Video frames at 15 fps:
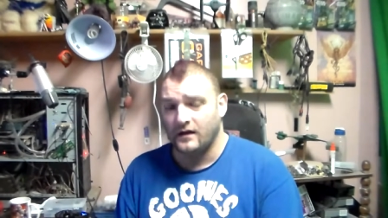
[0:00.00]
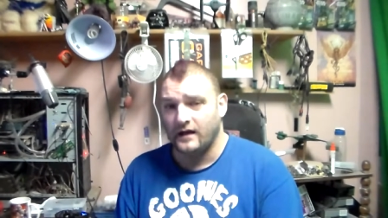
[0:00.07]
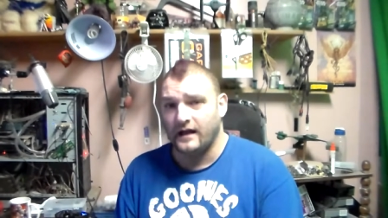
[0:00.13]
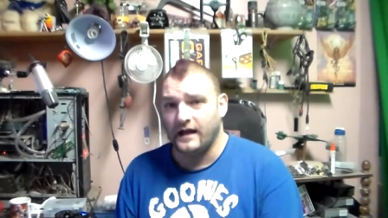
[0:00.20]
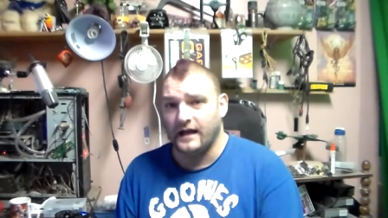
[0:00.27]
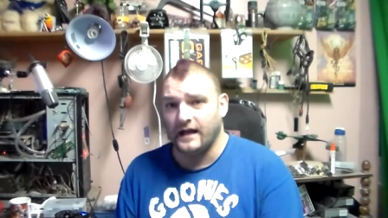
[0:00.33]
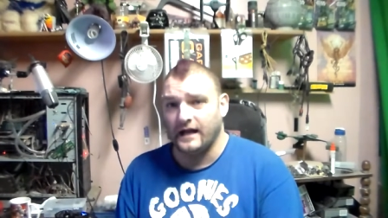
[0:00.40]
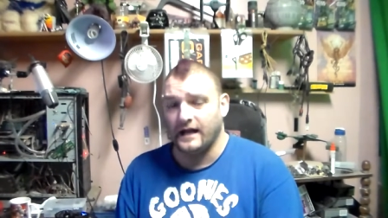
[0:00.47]

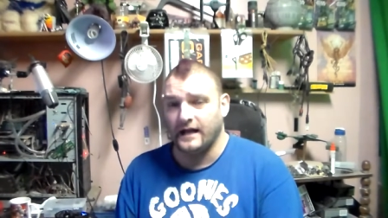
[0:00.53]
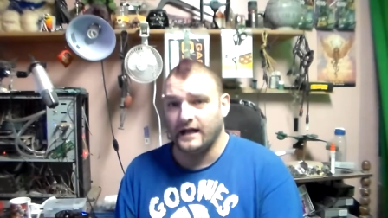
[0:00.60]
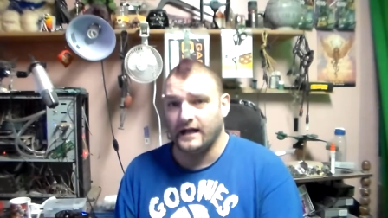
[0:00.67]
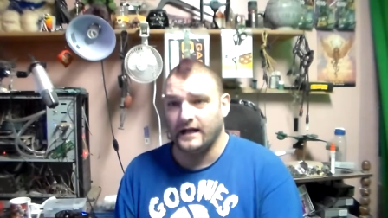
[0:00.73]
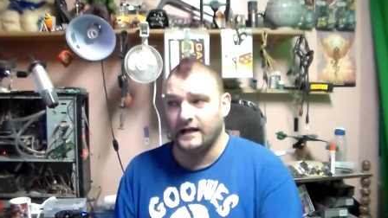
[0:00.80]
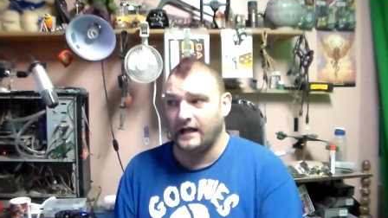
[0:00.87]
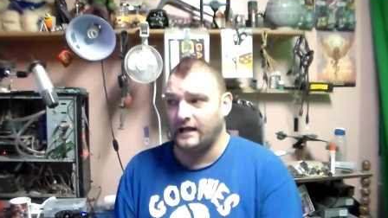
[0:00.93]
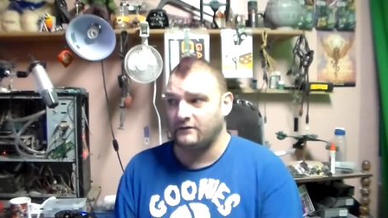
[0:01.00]
and,
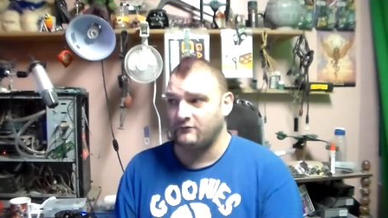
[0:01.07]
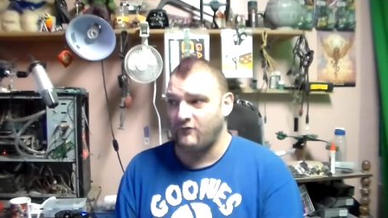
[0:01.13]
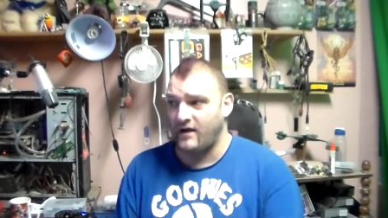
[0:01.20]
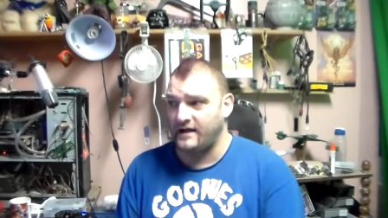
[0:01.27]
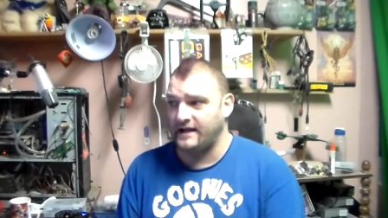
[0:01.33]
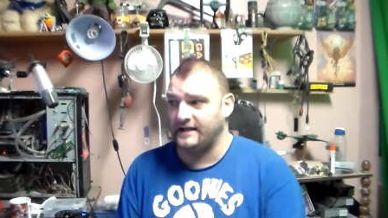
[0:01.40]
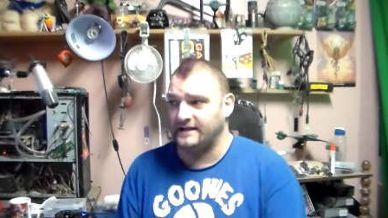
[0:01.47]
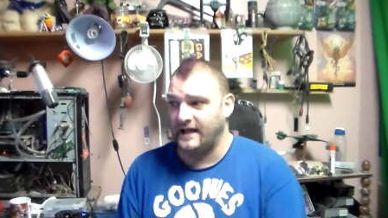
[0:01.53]
and
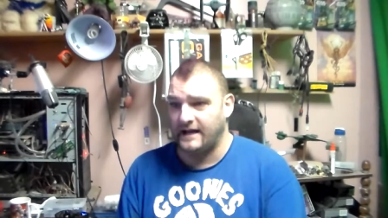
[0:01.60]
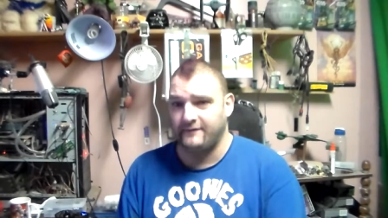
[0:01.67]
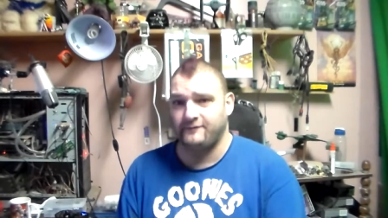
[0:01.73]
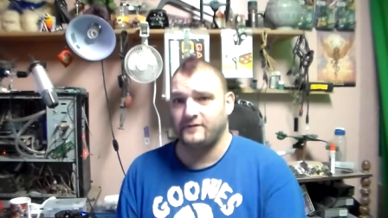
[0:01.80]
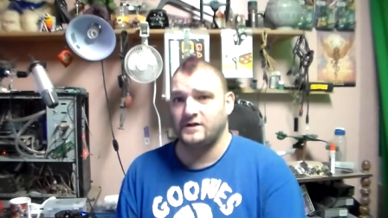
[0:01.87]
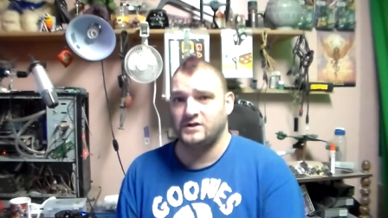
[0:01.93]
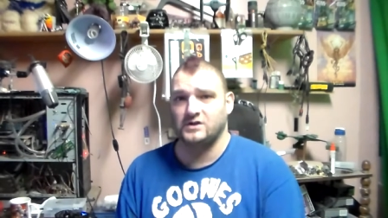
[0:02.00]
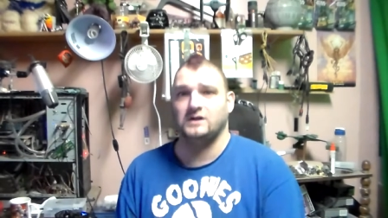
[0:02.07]
rented
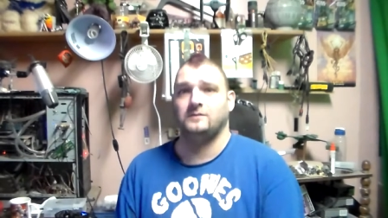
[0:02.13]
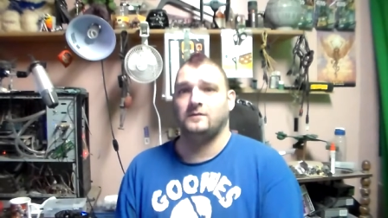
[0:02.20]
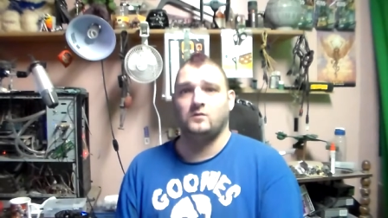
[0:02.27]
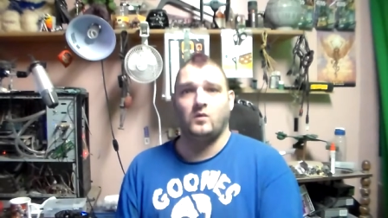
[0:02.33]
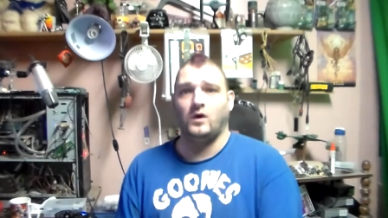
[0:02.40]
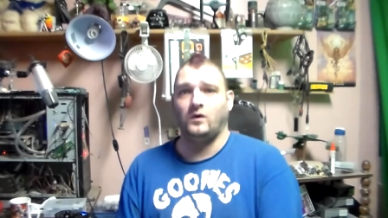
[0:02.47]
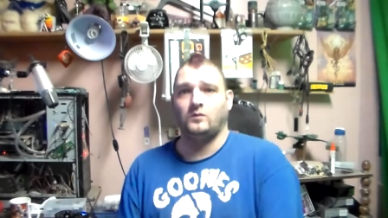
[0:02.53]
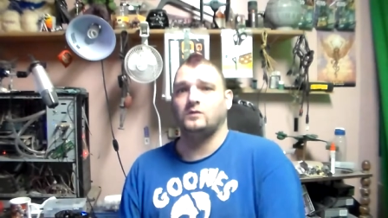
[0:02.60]
every German
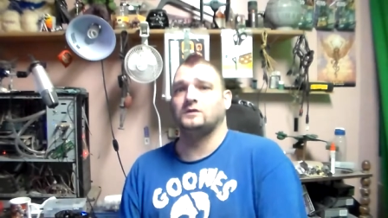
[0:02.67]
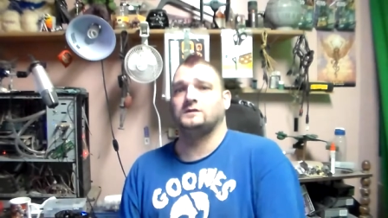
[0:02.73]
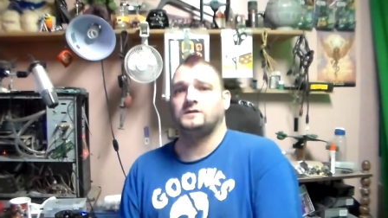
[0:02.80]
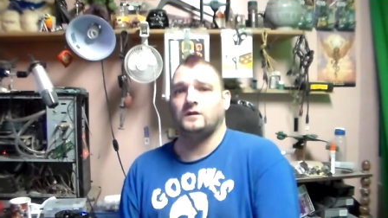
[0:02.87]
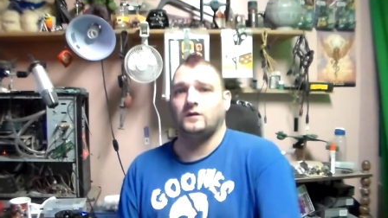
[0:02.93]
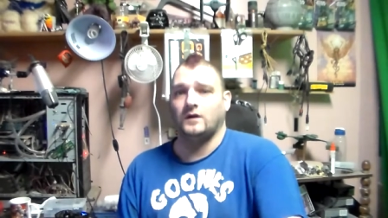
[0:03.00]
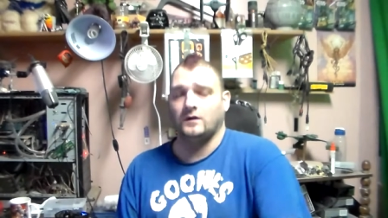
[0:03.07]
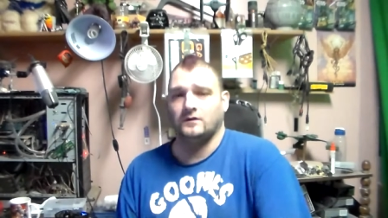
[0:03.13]
World War
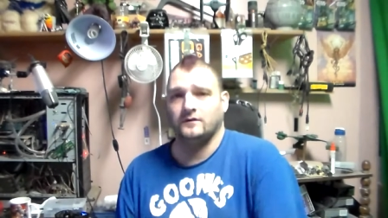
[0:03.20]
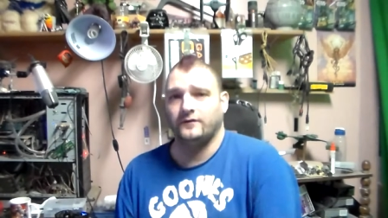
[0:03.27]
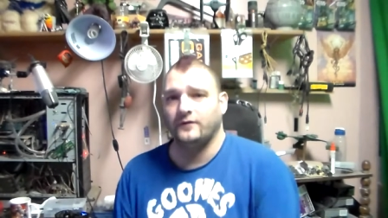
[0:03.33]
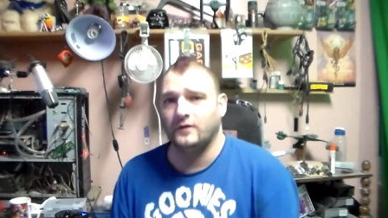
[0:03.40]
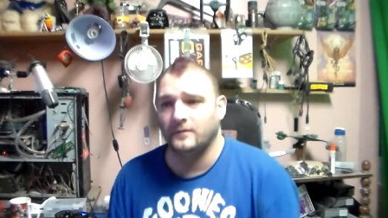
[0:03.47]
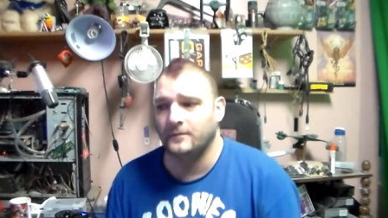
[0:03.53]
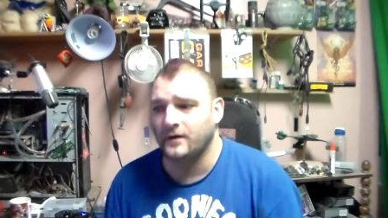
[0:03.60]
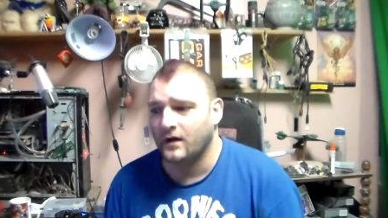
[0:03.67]
II
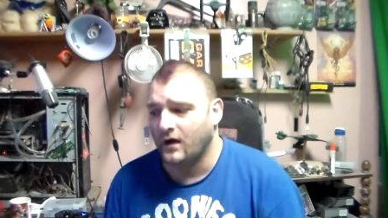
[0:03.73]
uniform.